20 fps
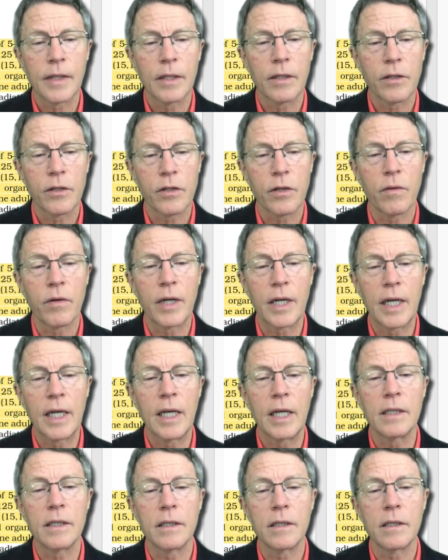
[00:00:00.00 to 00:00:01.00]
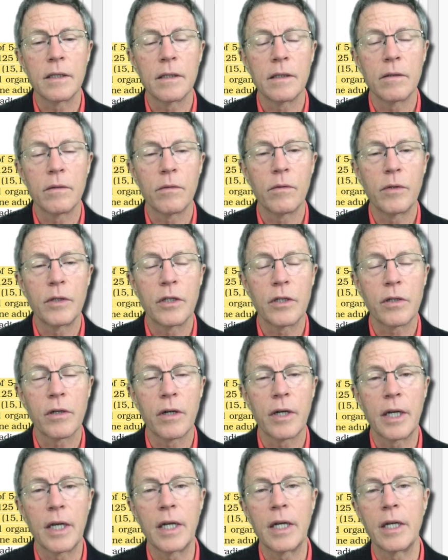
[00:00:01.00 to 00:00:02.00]
so, again, when you
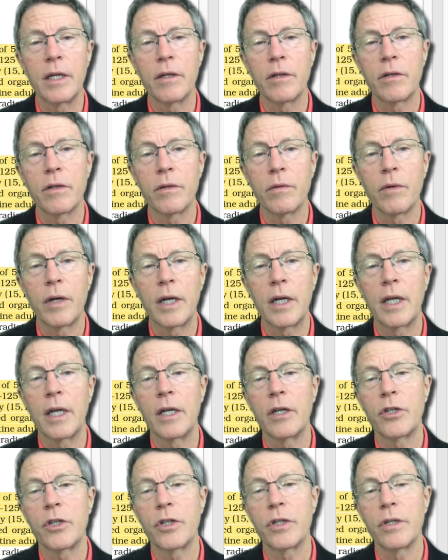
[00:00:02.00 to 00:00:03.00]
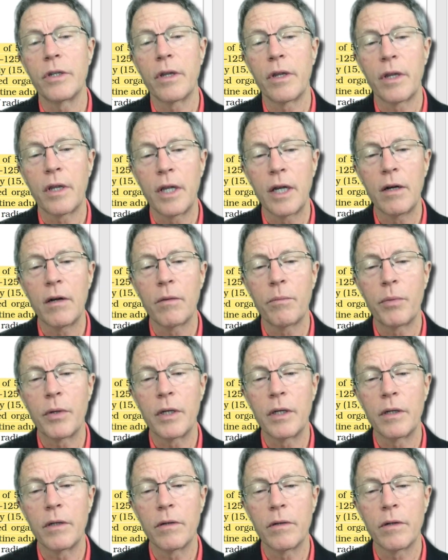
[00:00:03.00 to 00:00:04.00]
start getting into radiation
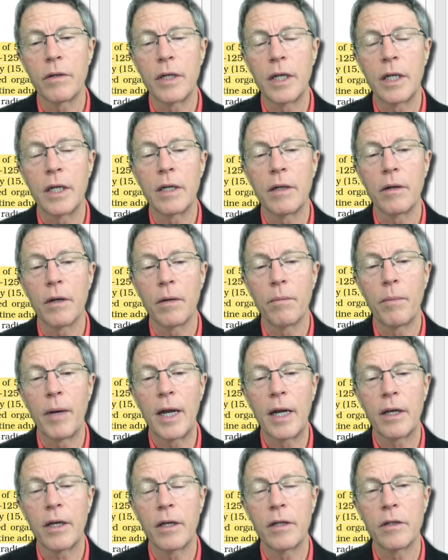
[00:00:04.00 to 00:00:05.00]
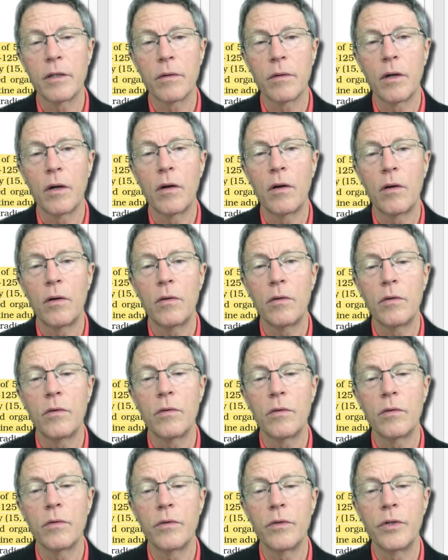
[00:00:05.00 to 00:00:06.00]
therapy, you're getting back into a
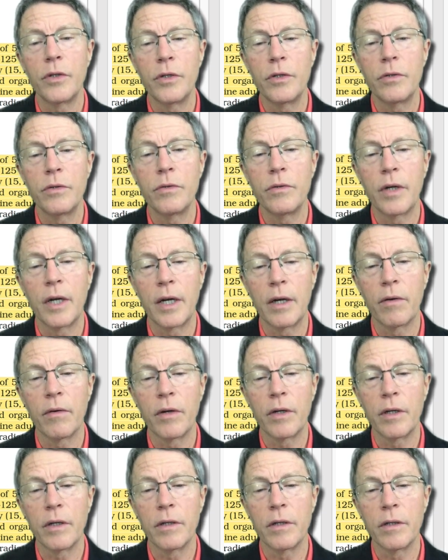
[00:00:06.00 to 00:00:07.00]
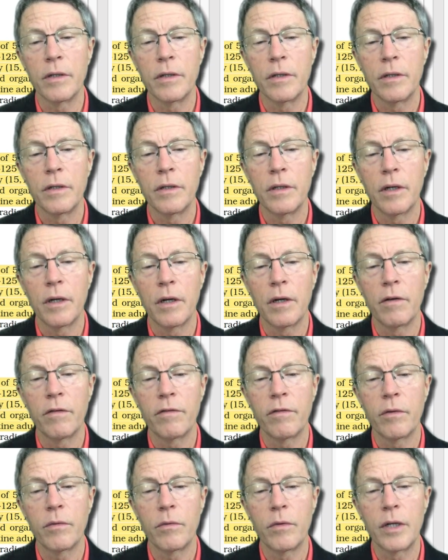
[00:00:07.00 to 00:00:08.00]
whole new area of
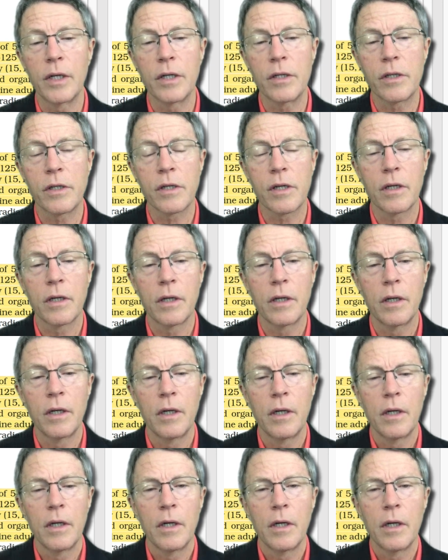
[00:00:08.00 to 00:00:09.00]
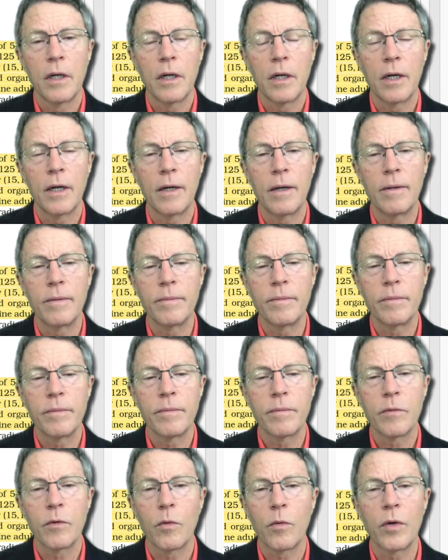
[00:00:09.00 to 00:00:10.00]
risk. Um,
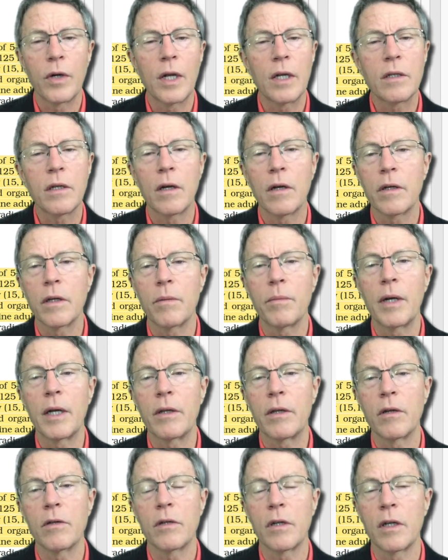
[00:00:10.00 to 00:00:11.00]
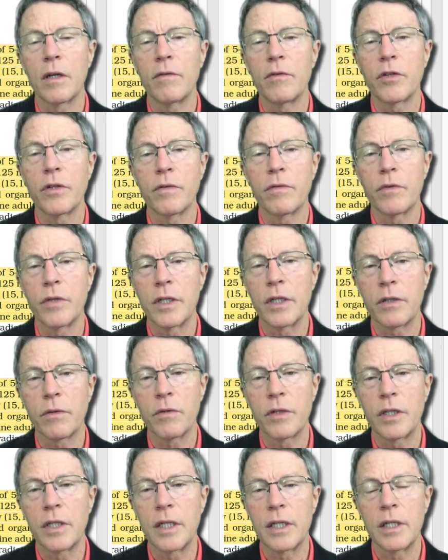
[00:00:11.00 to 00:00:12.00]
we're not talking about those levels of risk
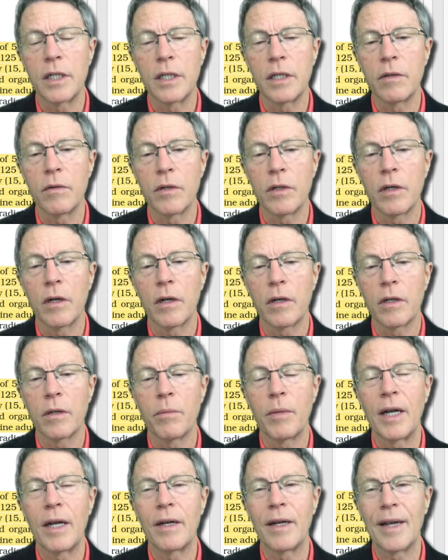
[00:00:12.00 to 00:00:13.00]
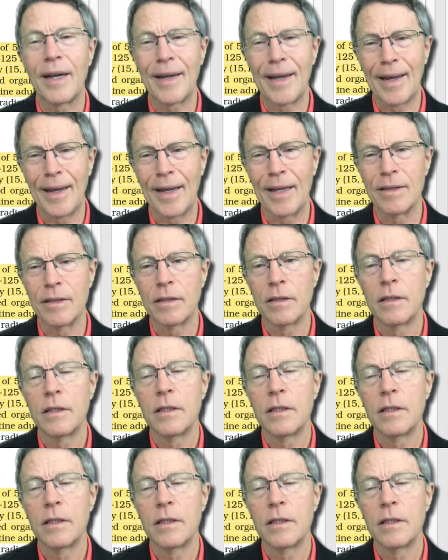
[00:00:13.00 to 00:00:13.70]
with CT. We're talking about, again,